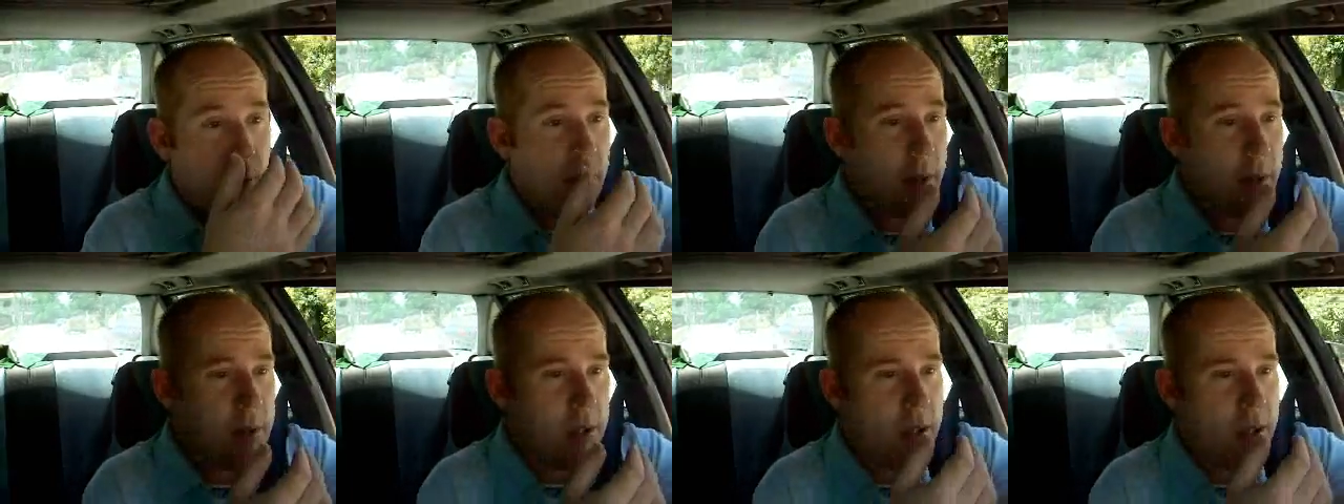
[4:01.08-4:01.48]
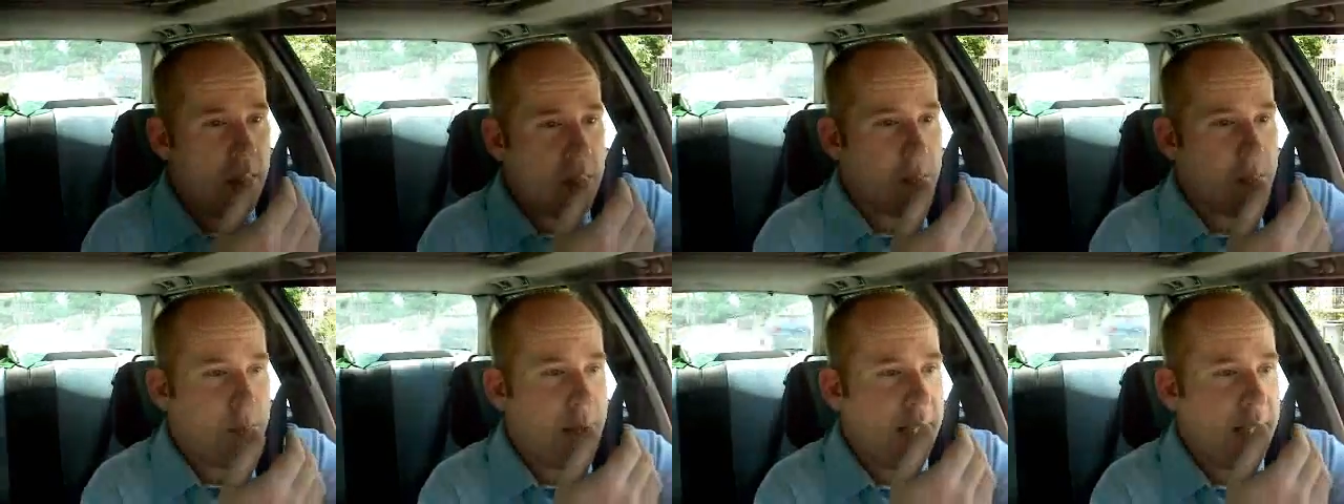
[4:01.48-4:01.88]
So there's a
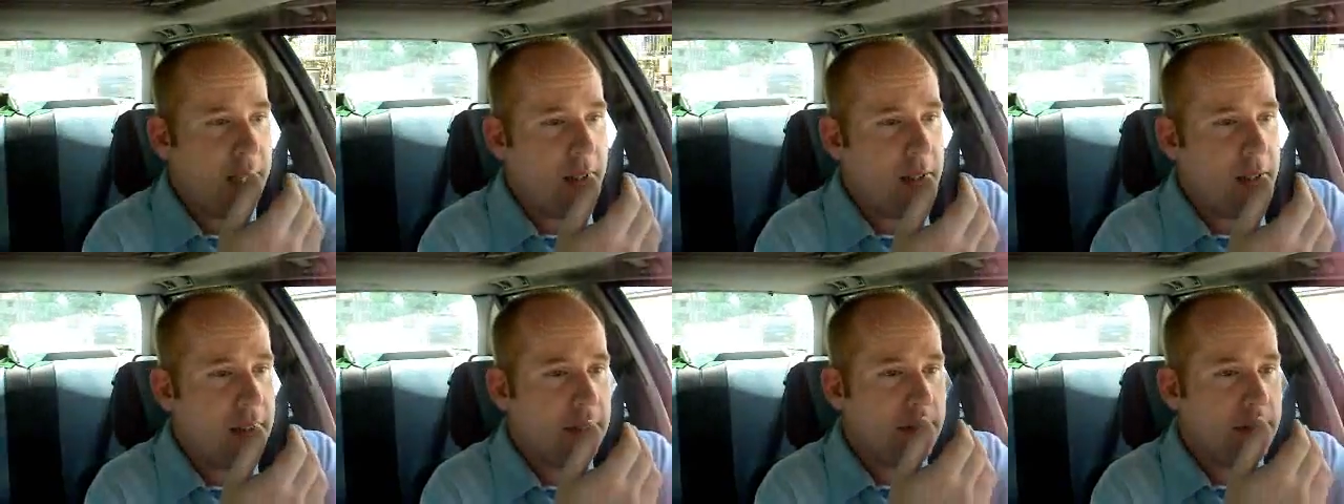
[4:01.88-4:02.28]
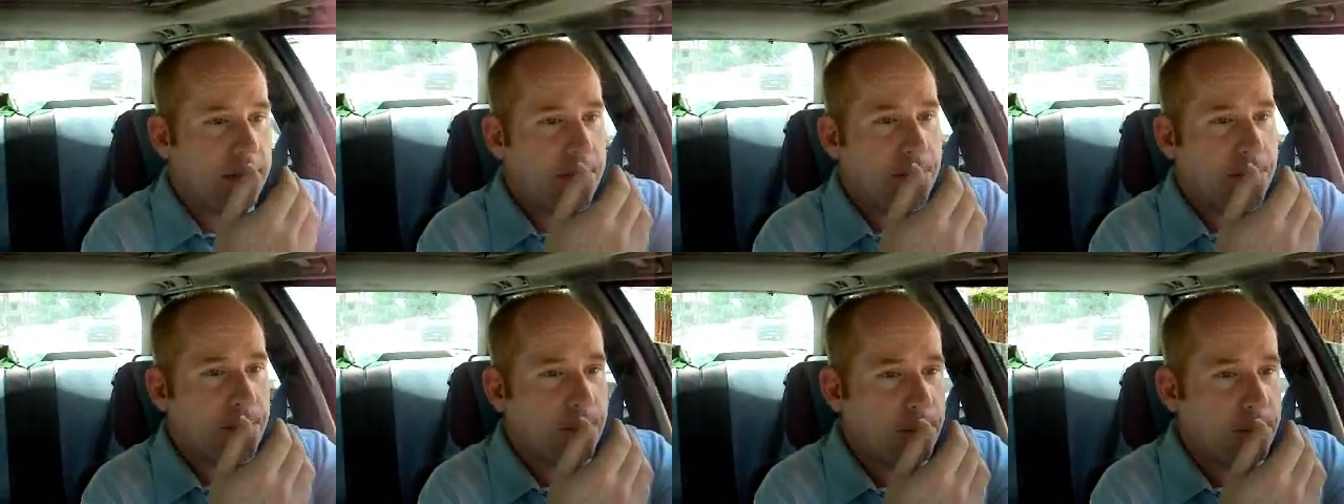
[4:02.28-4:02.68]
little sprinkle.
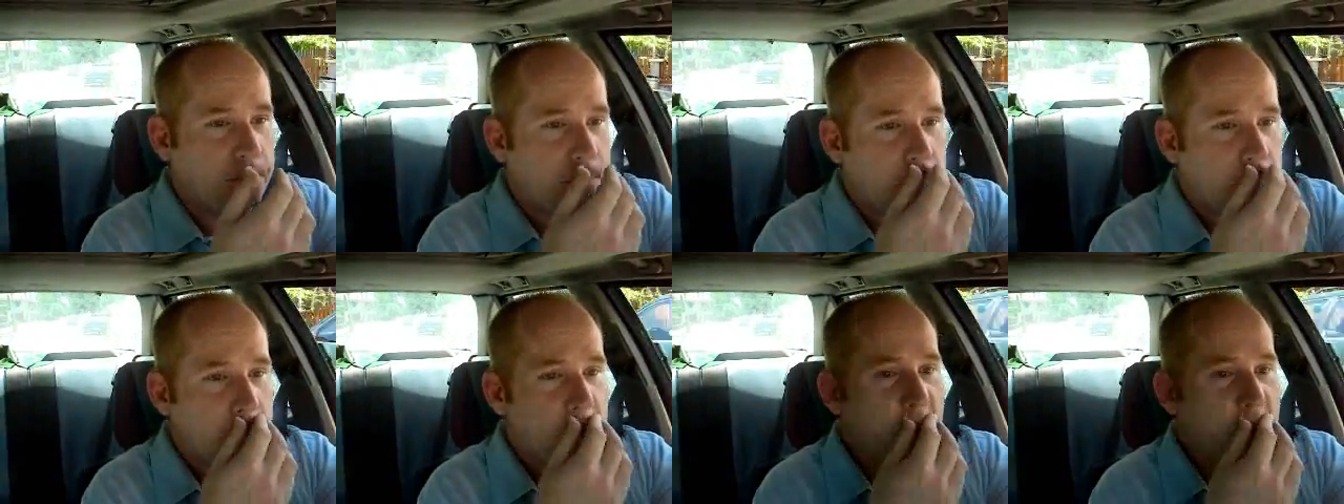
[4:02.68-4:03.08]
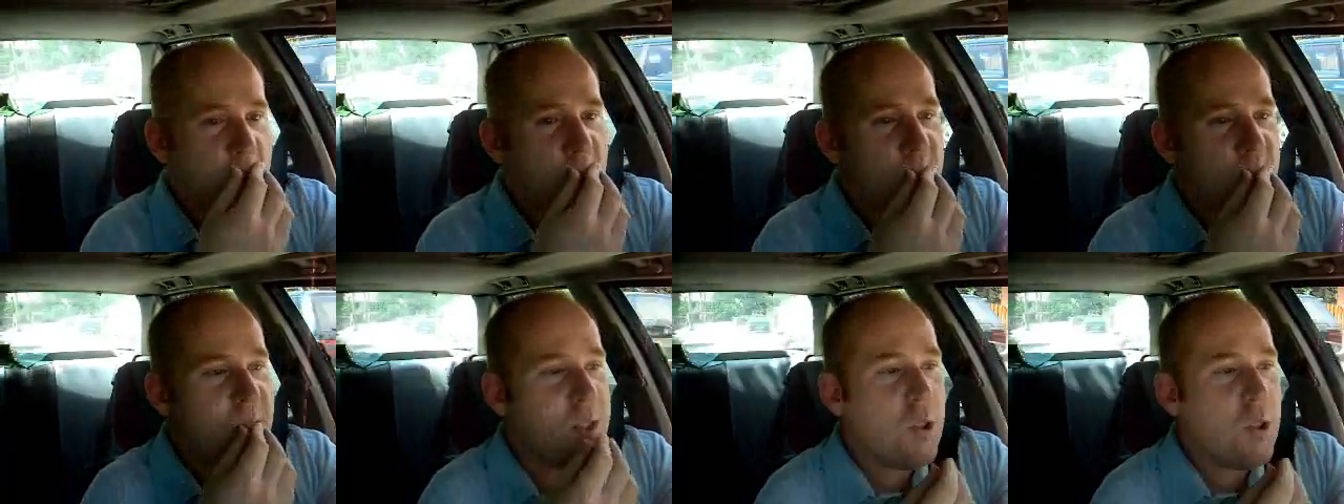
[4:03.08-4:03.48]

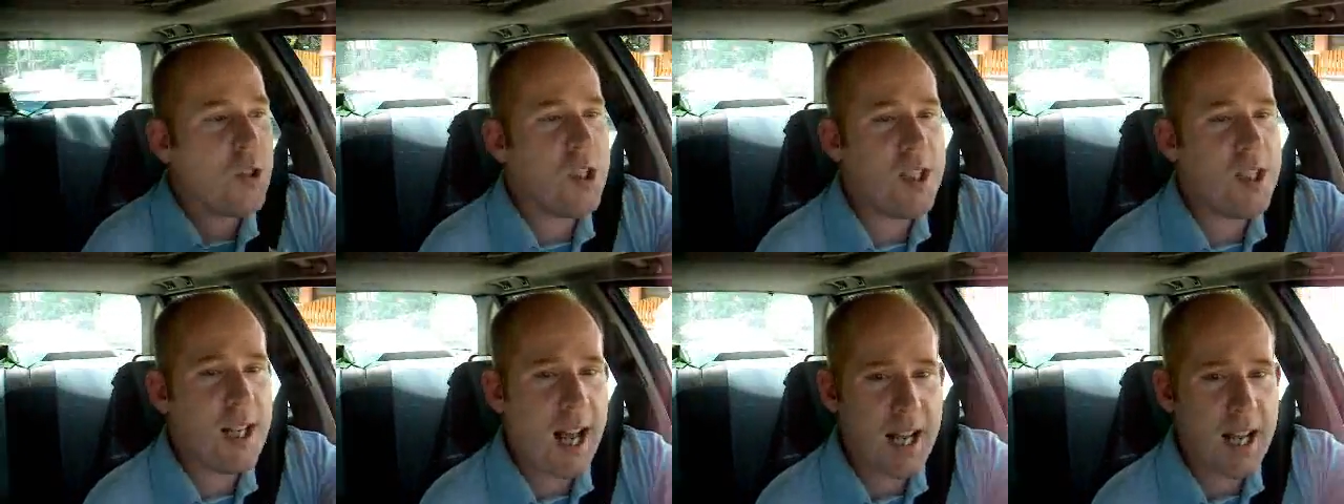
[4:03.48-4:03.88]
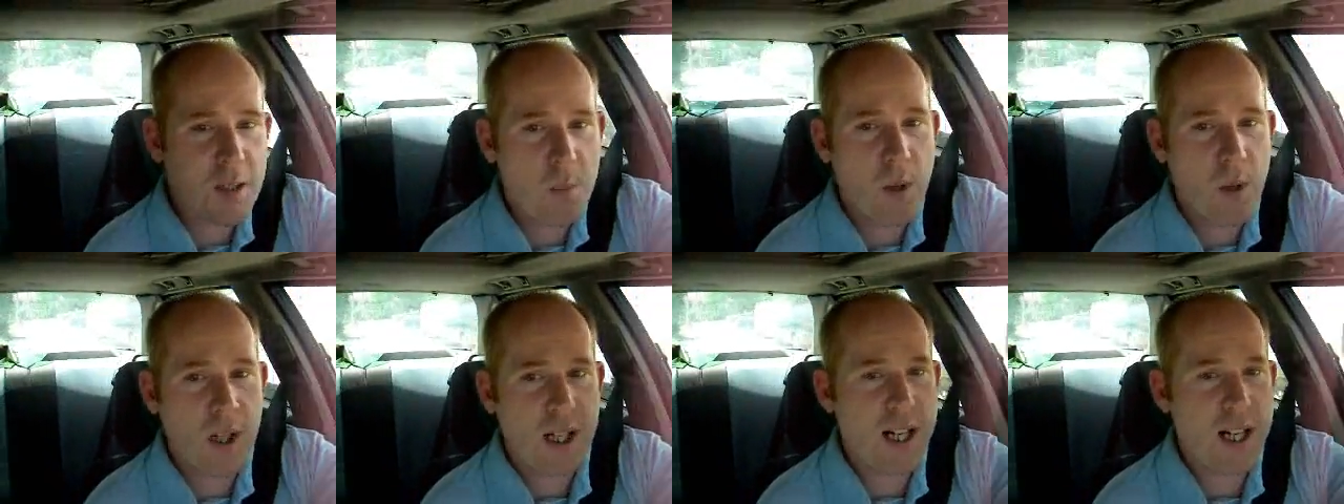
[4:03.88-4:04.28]
So she
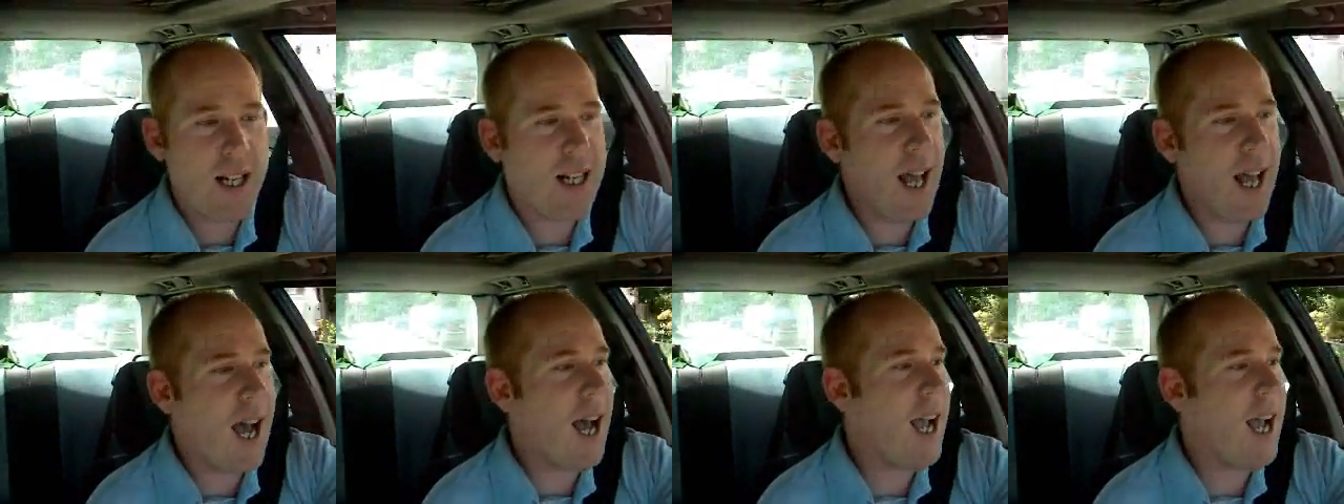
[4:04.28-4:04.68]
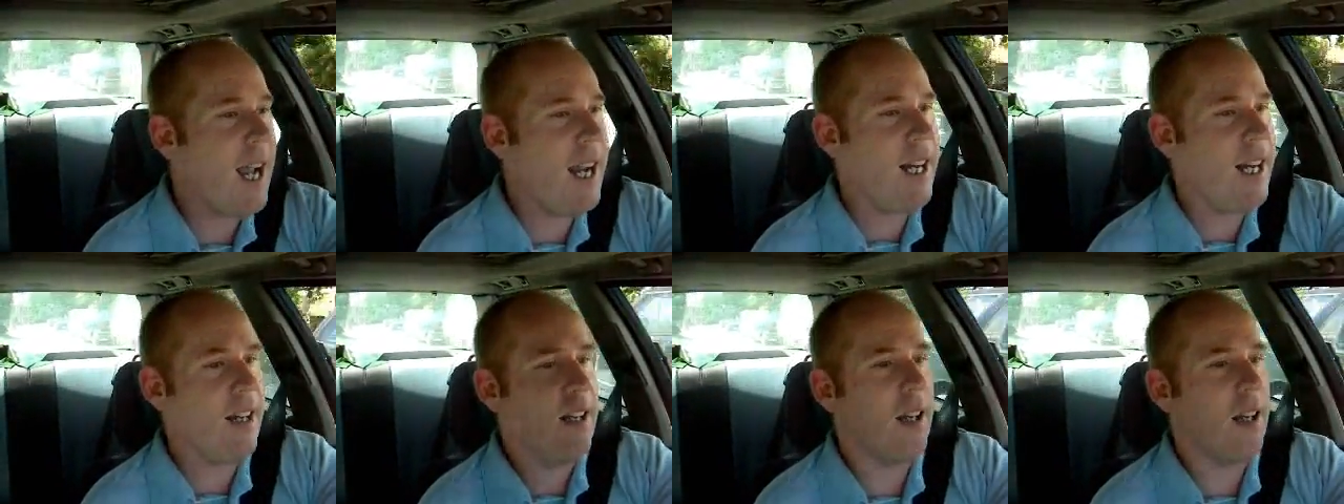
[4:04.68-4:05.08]
starts work at
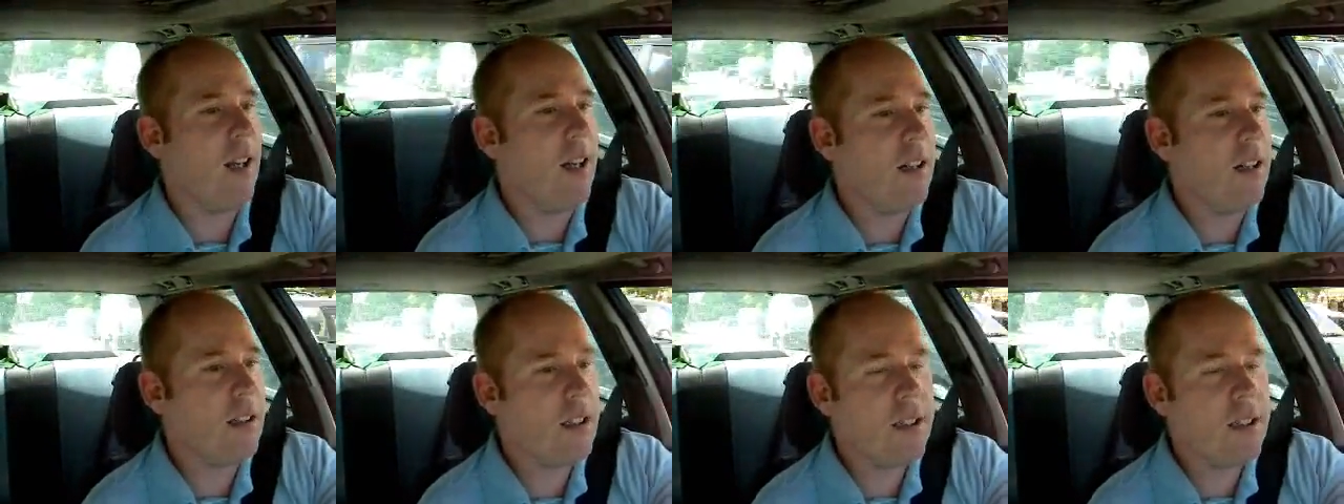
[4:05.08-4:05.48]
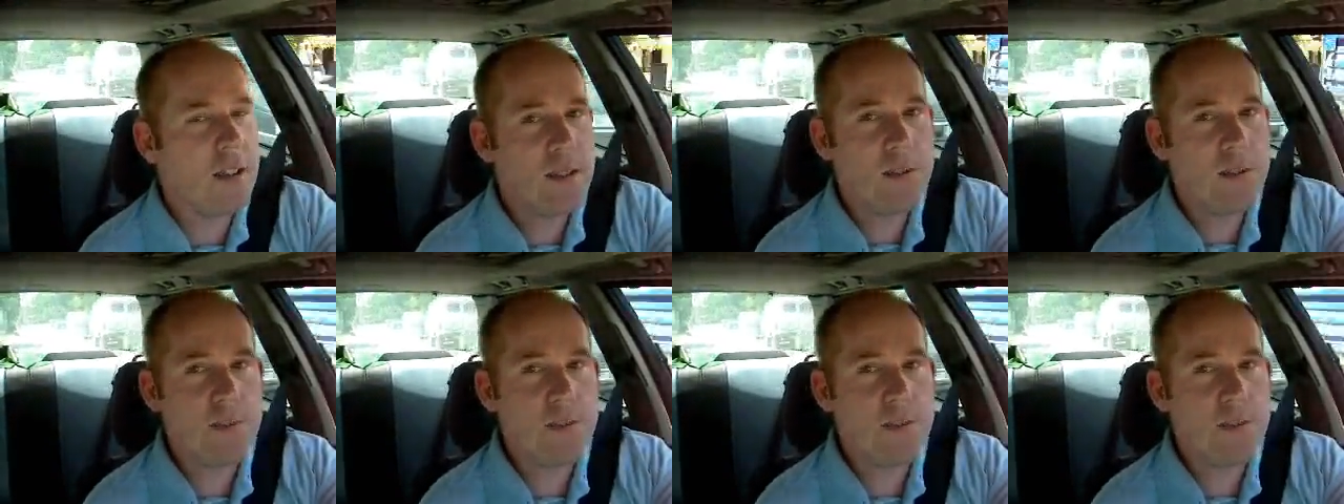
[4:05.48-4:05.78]
9 o'clock.